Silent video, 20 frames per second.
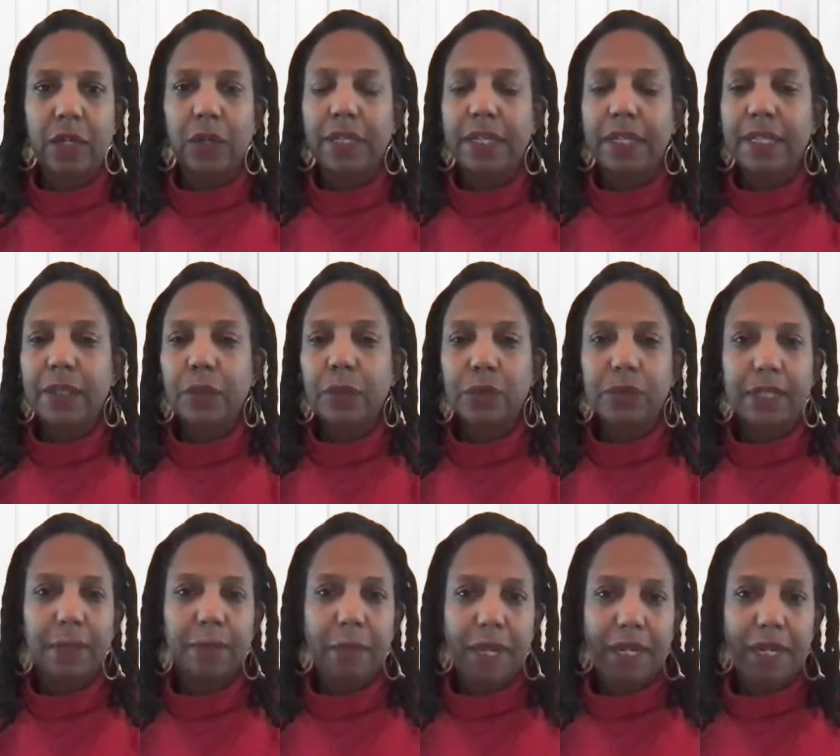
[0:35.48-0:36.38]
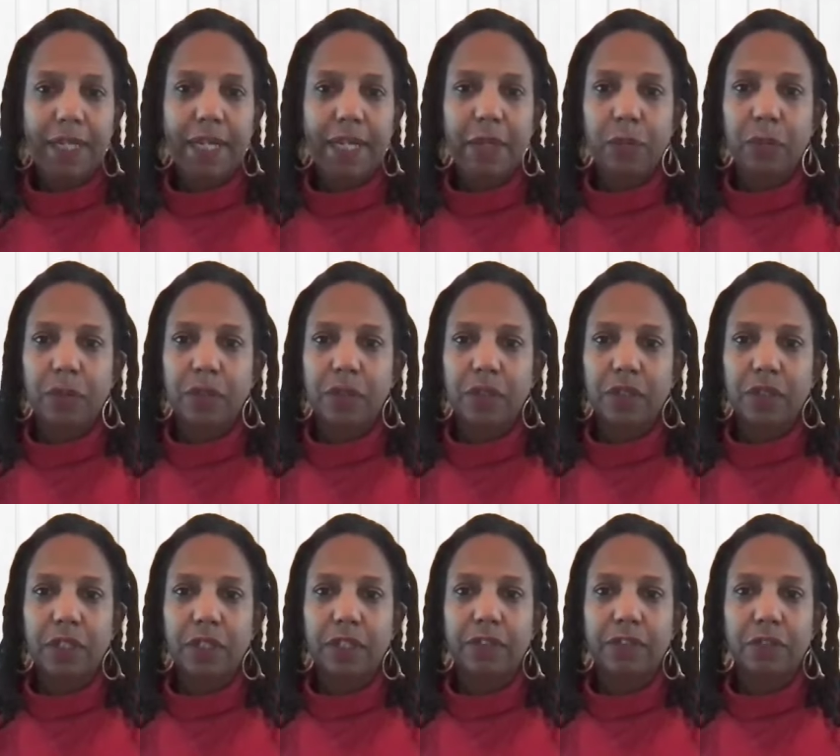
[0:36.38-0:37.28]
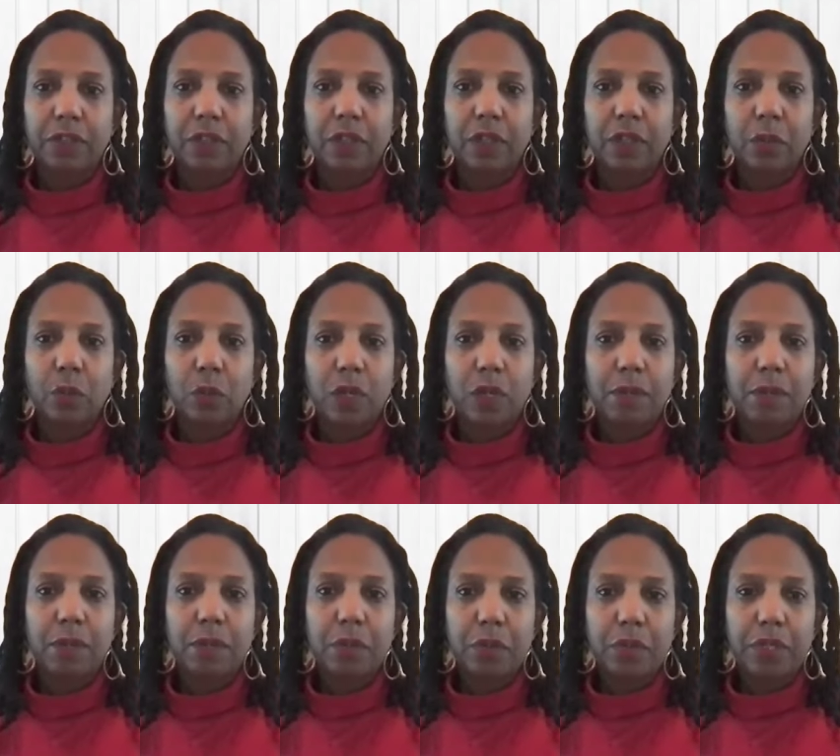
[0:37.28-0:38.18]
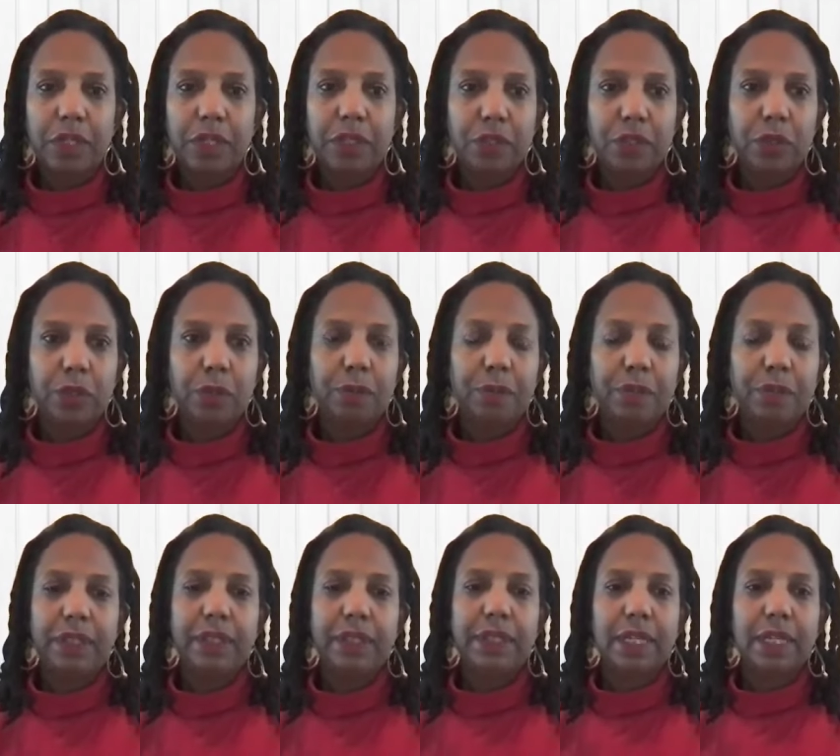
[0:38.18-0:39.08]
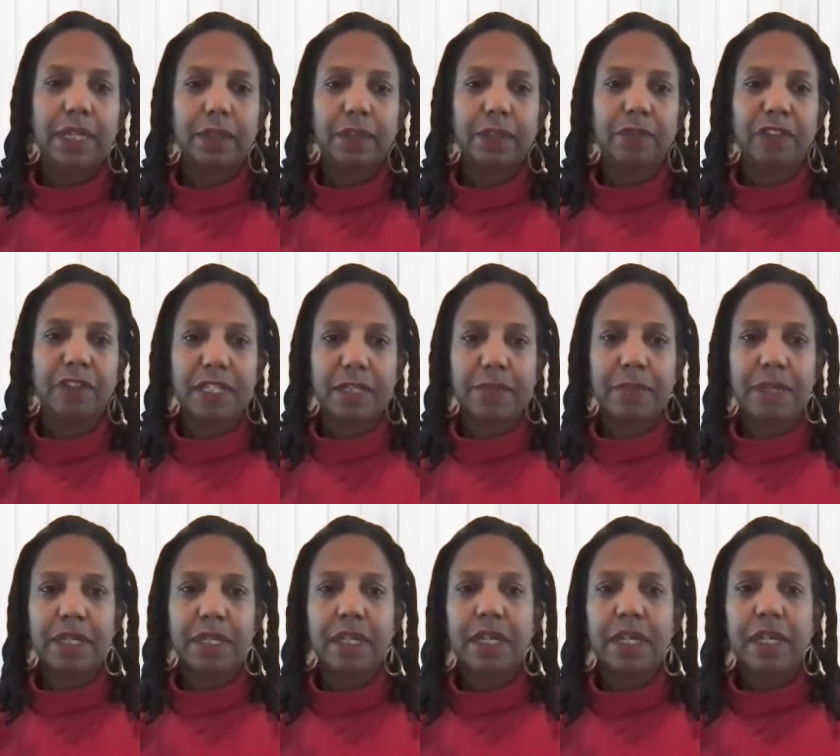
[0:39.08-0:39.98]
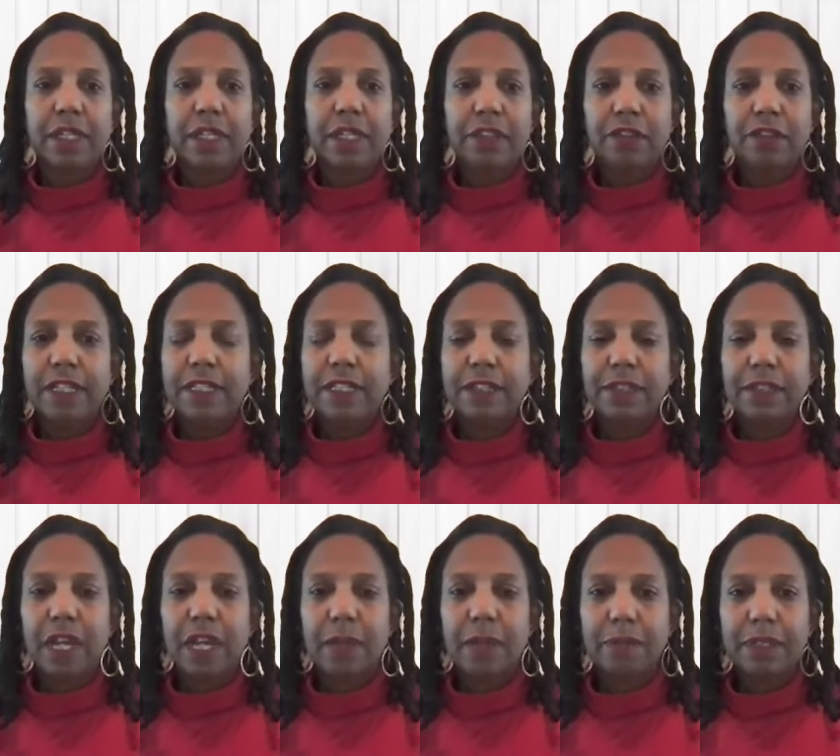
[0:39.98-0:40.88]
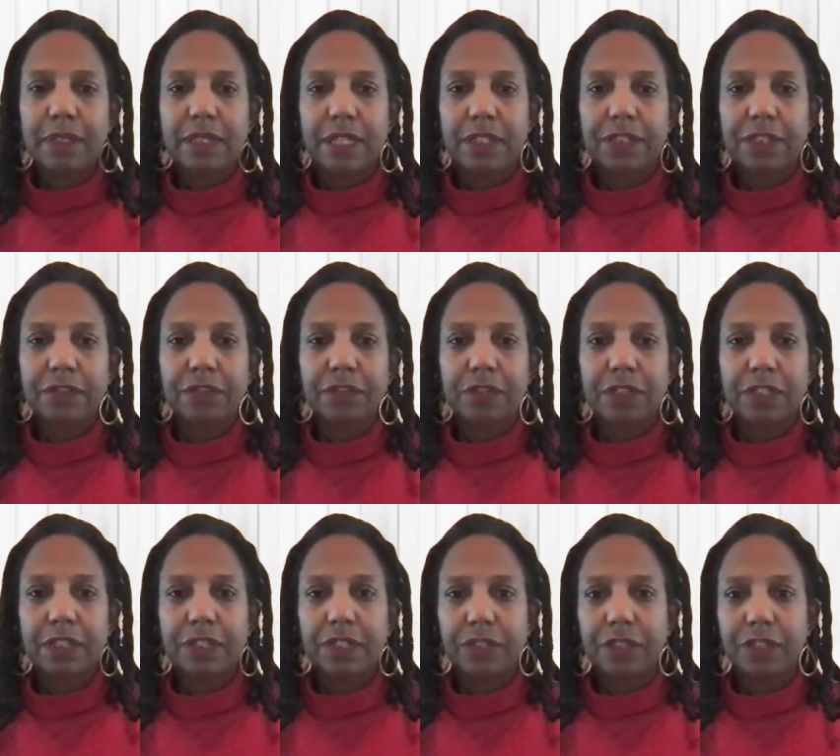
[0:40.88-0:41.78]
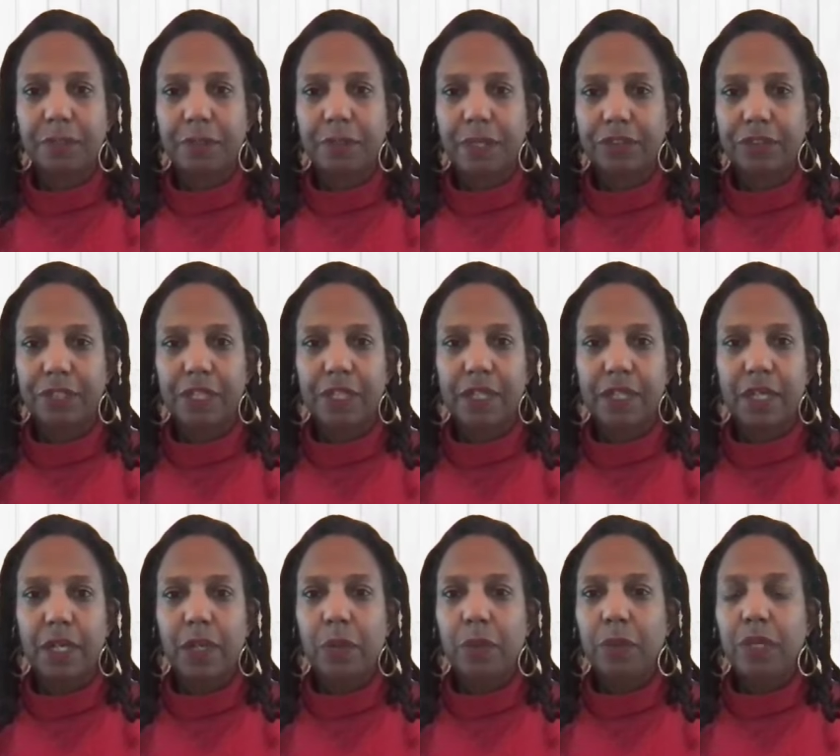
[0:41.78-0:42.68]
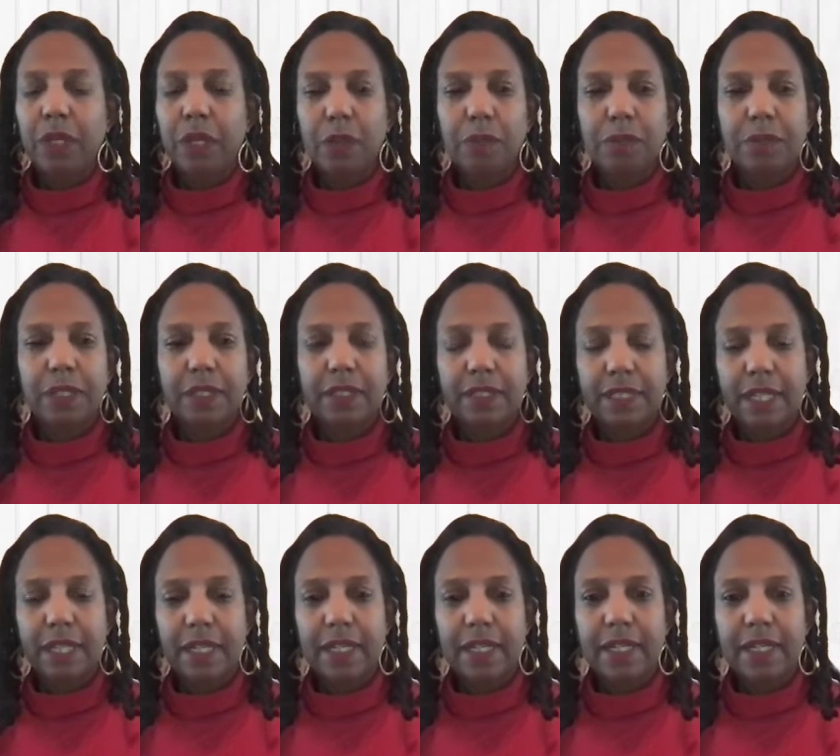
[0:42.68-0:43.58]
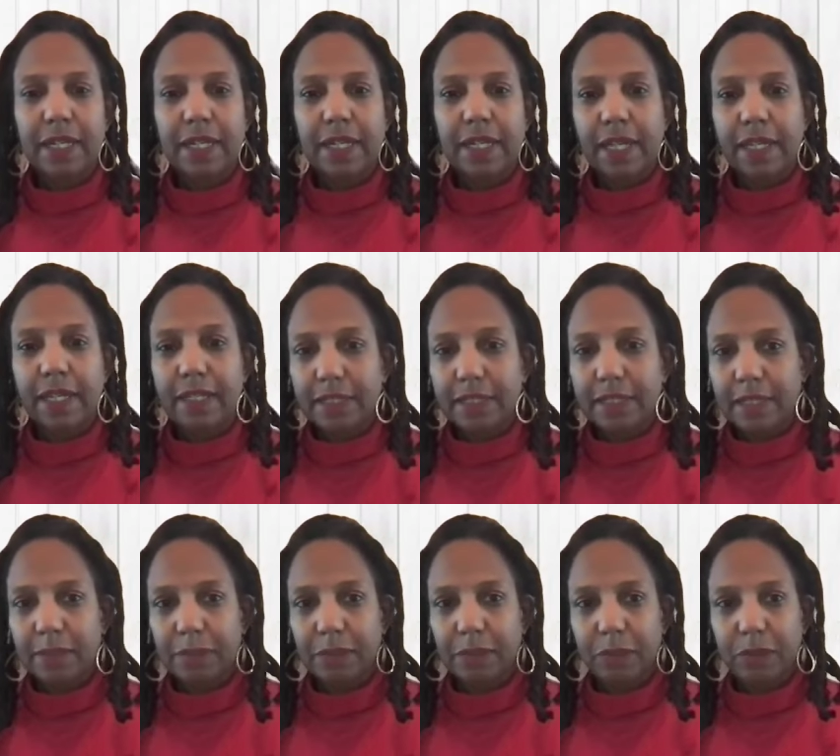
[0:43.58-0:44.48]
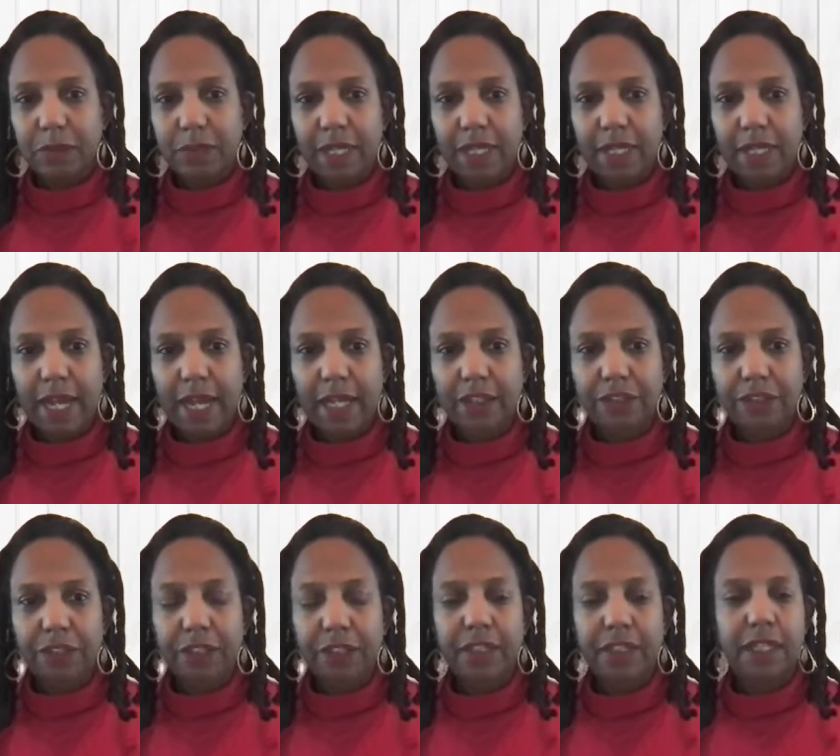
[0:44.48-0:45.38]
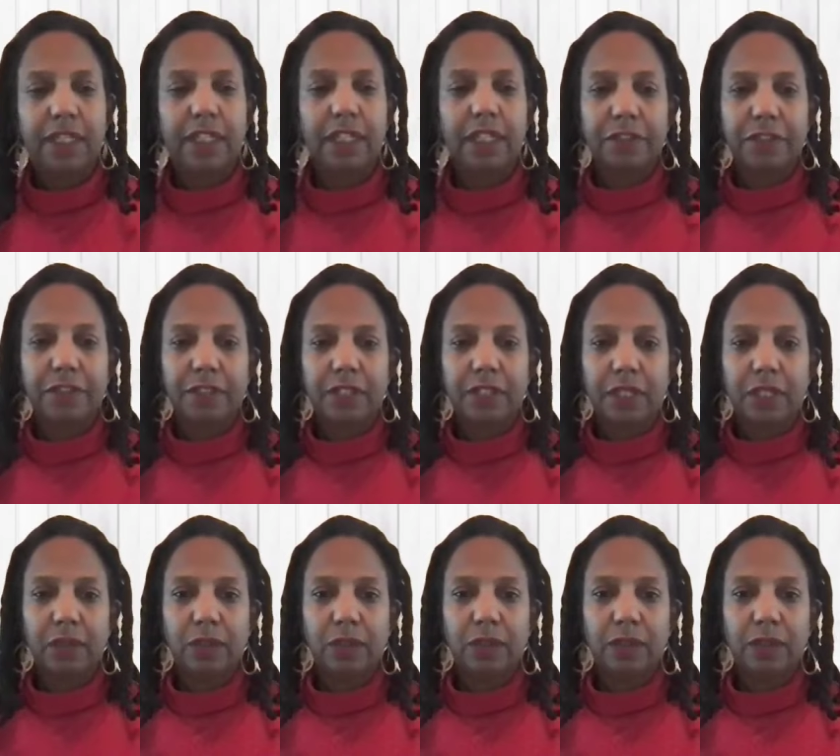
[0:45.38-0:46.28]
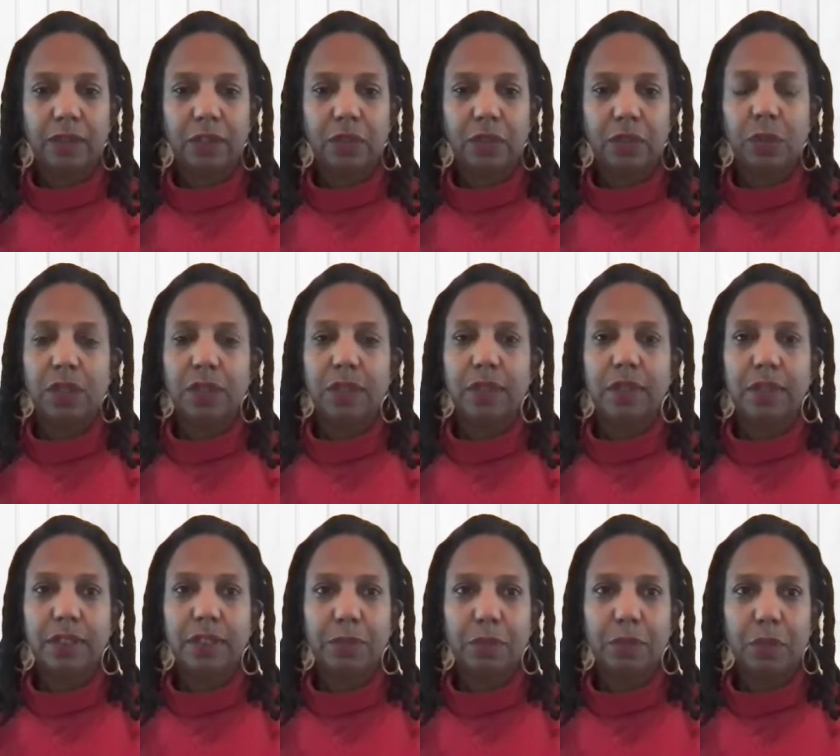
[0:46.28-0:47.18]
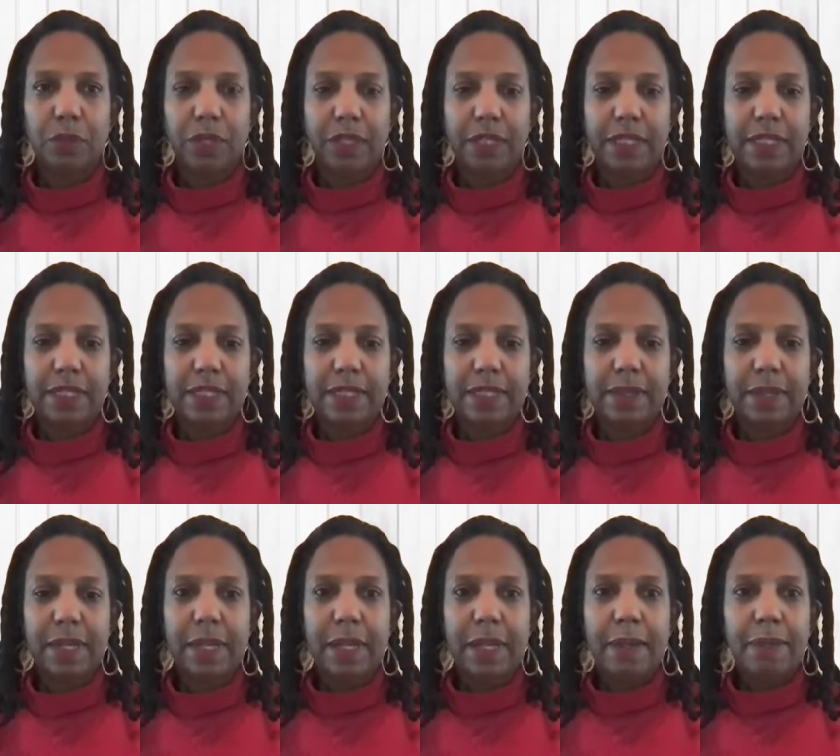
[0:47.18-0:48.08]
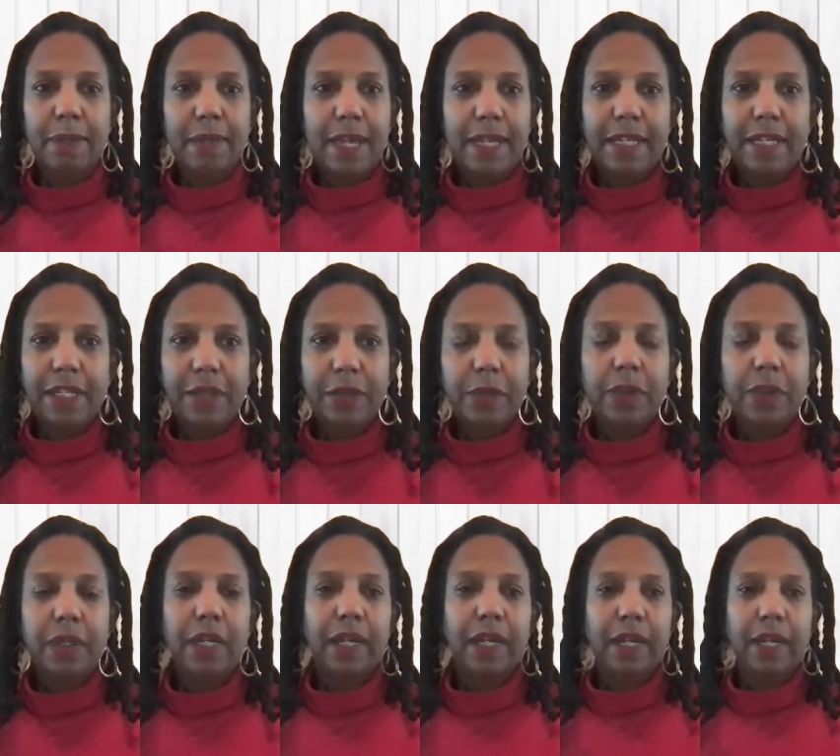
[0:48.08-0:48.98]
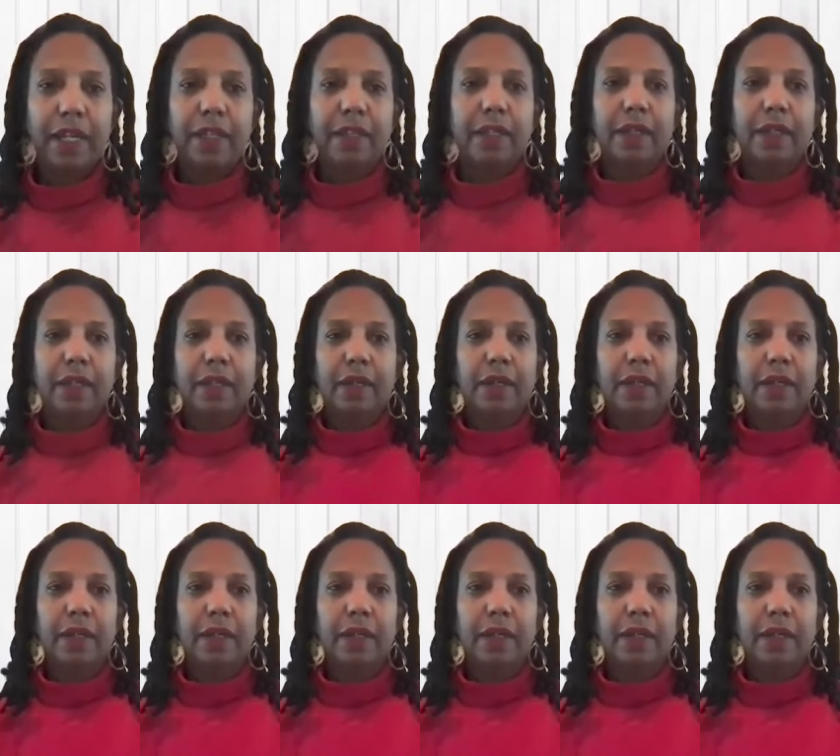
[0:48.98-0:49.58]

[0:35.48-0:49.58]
On Equal Day Pay Day, we're calling for a $1.2 billion investment to raise their compensation for this year's budget. We hope that the Senate and the Assembly will take action and that Governor Hochul will support this. Thank you, and